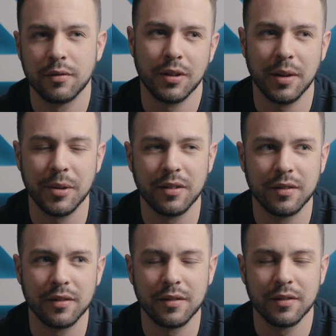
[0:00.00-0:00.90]
Well, I
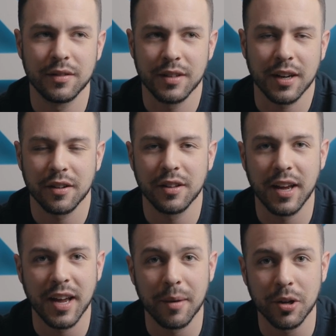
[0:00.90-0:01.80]
mean,
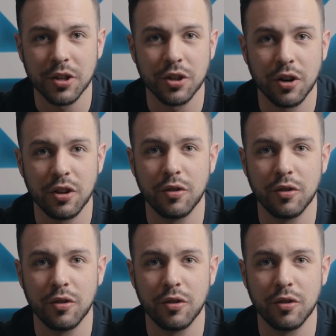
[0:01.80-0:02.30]
technically I am gonna show you.